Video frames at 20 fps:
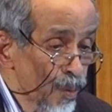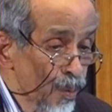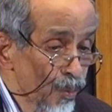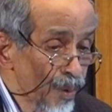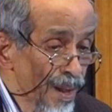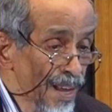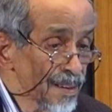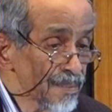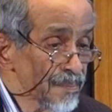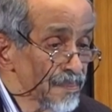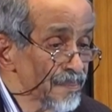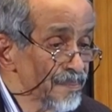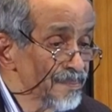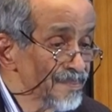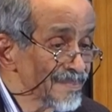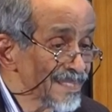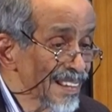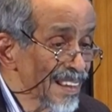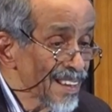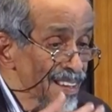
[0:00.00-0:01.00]
Well,
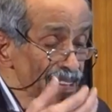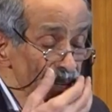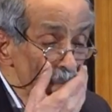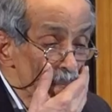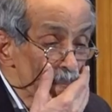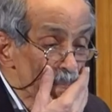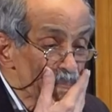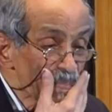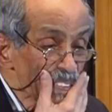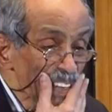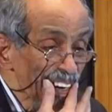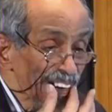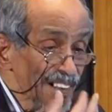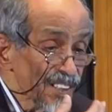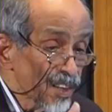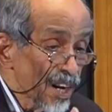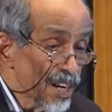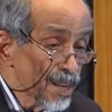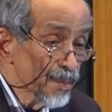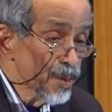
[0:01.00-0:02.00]

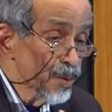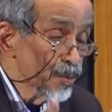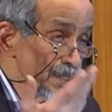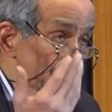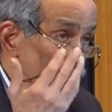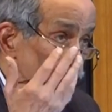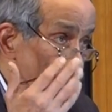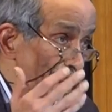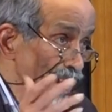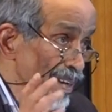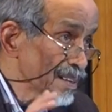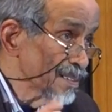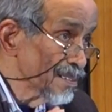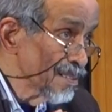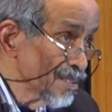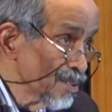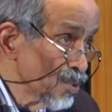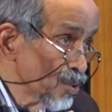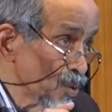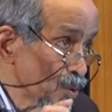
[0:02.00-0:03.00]
Ptolemy was the man
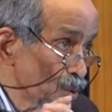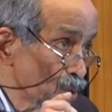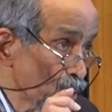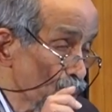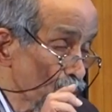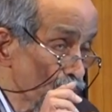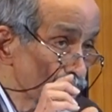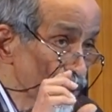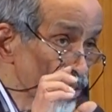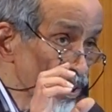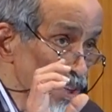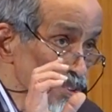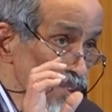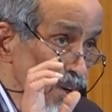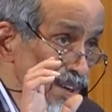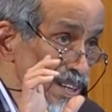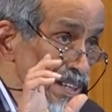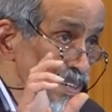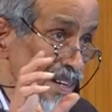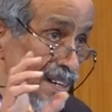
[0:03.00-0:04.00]
who wrote the
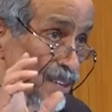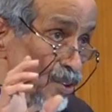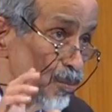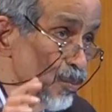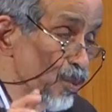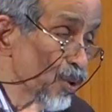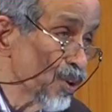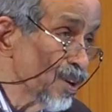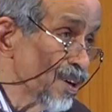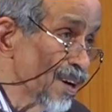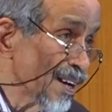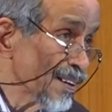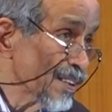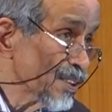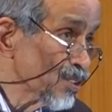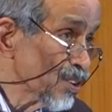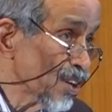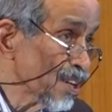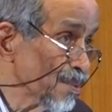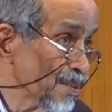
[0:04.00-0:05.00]
authoritative book on
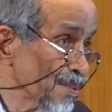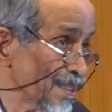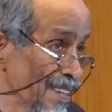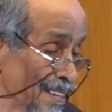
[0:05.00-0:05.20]
astronomy